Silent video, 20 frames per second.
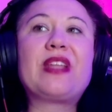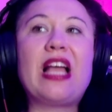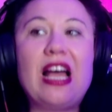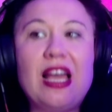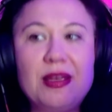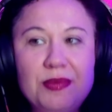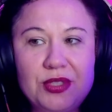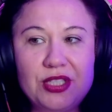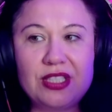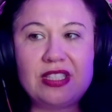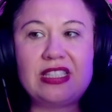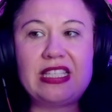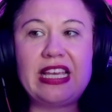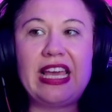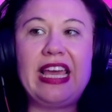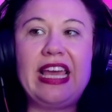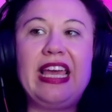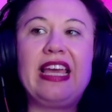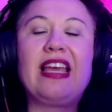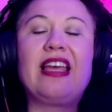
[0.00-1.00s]
I'm just
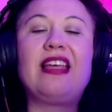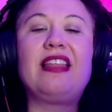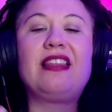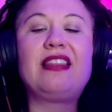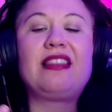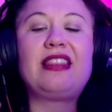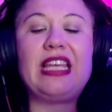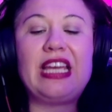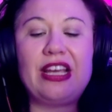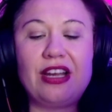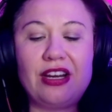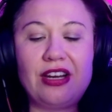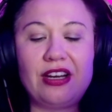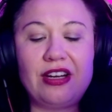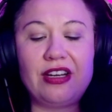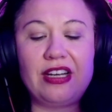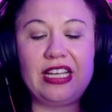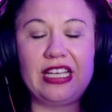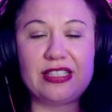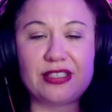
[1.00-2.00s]
saying
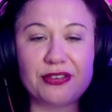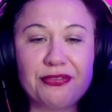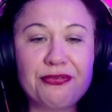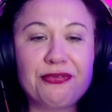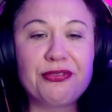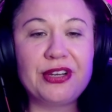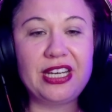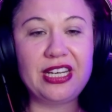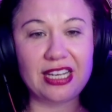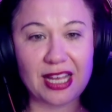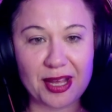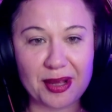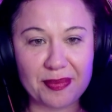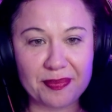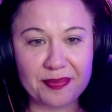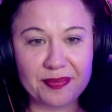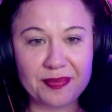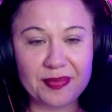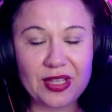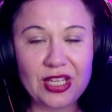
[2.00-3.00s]
there is a
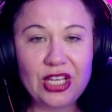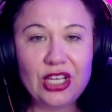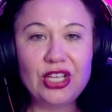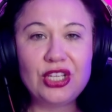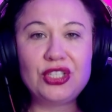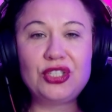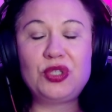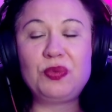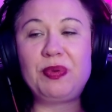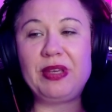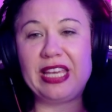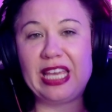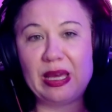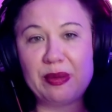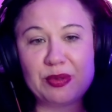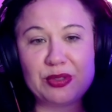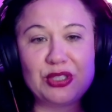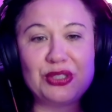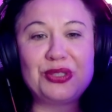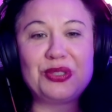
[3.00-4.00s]
freedom to being
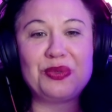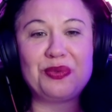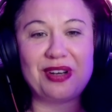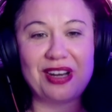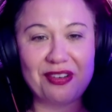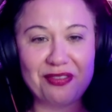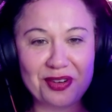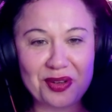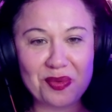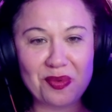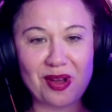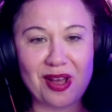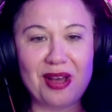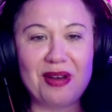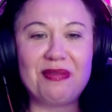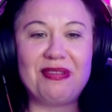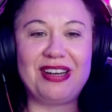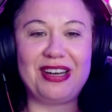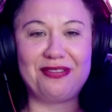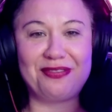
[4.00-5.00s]
able to do whatever you
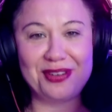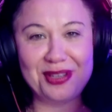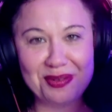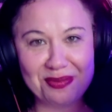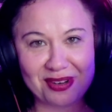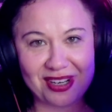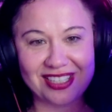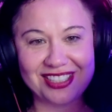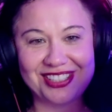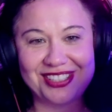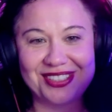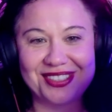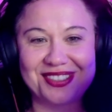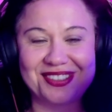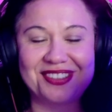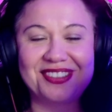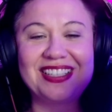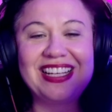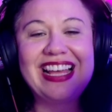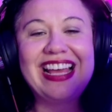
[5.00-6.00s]
want whenever you want
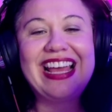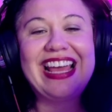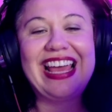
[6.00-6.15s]
to,